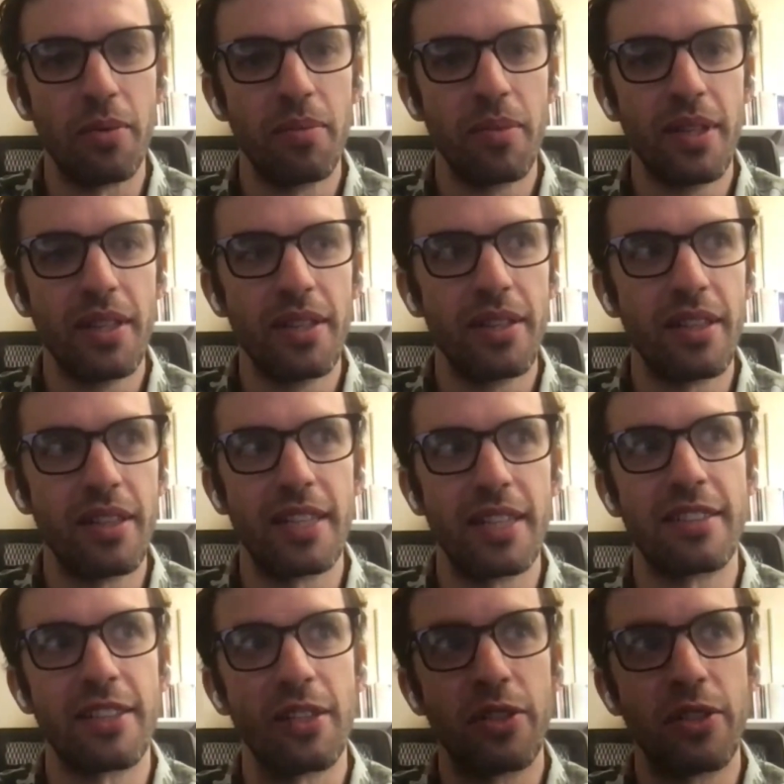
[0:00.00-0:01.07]
you know, the
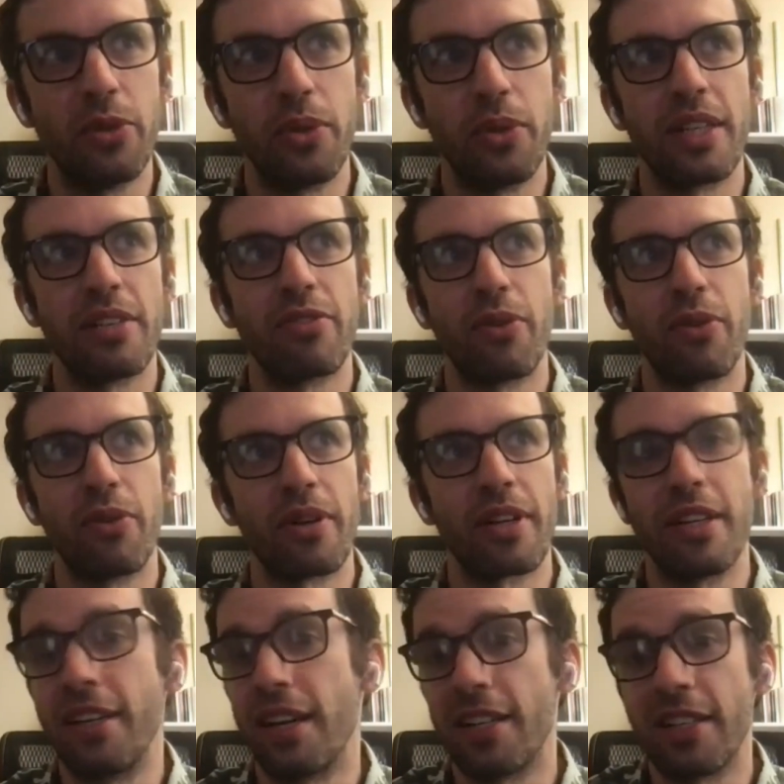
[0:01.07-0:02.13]
necessary toolkit
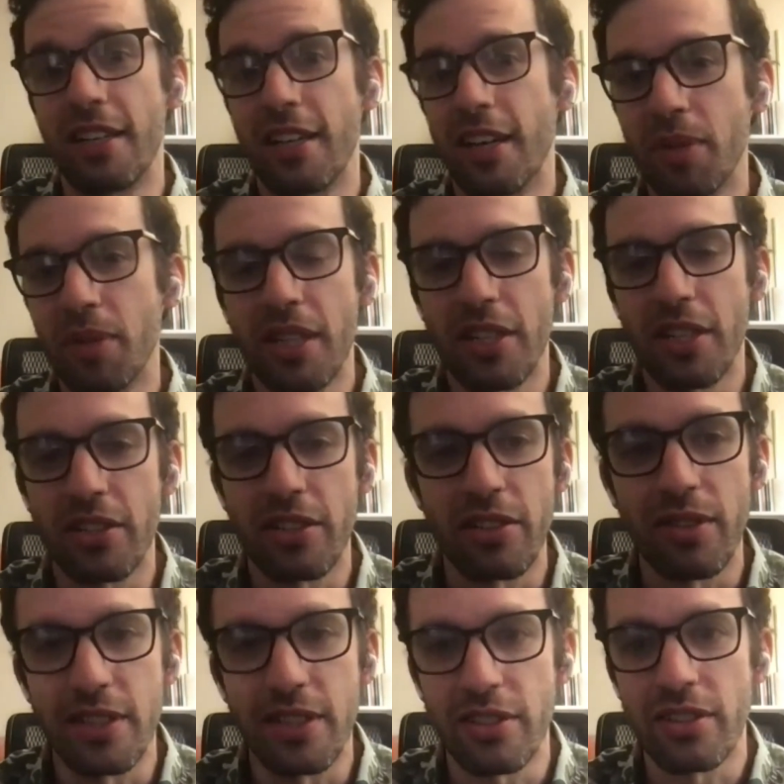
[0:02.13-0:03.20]
for conducting
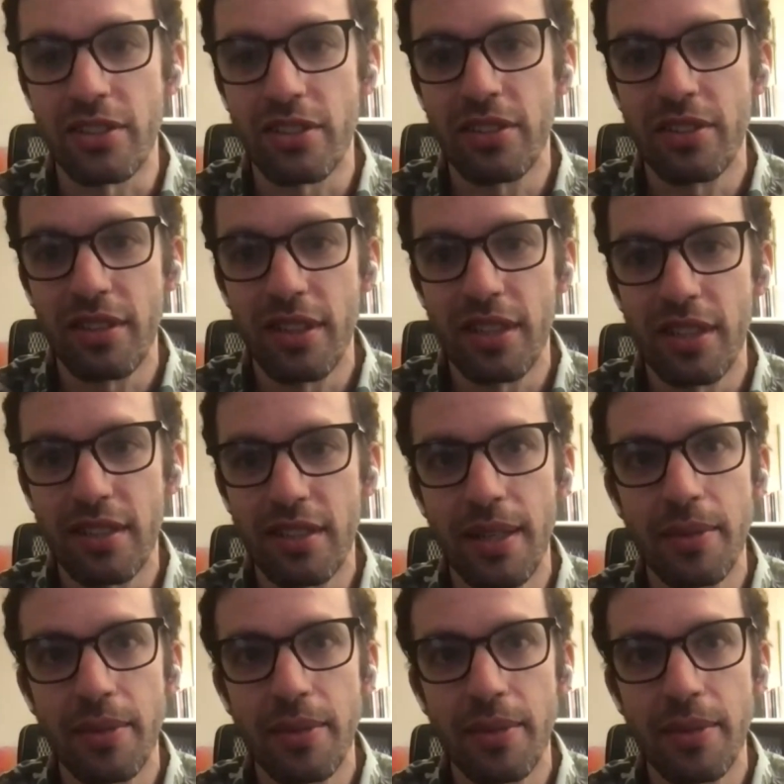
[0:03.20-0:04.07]
computational research.